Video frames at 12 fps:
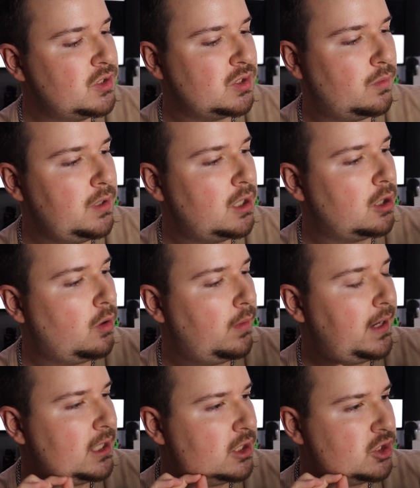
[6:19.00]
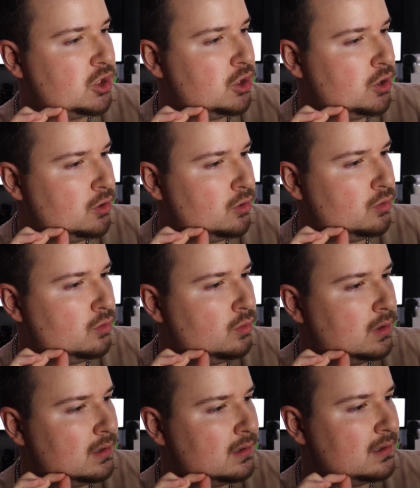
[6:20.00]
So we are going
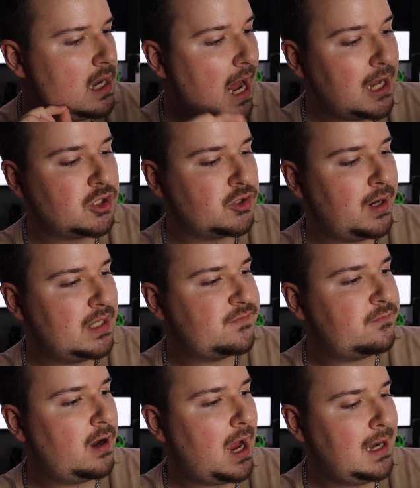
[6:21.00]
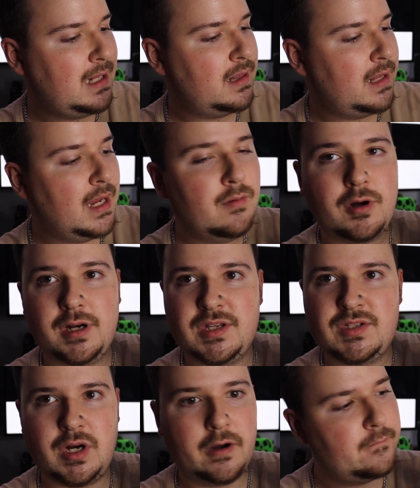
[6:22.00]
to not transfer anything. We're going to
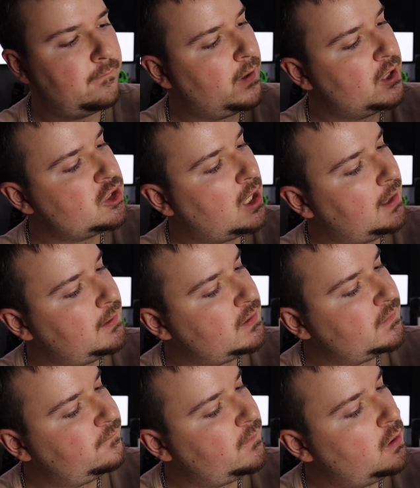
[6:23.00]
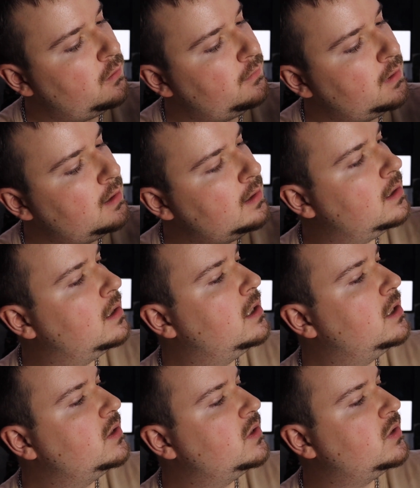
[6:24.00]
start fresh on this phone.
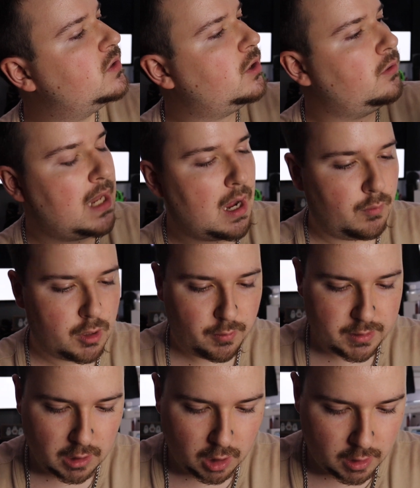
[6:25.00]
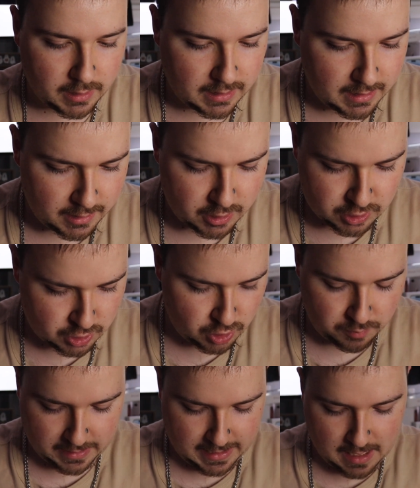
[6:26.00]
So now we're going to log
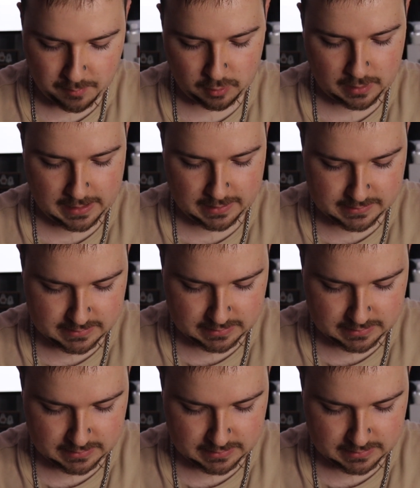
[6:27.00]
into my Apple ID.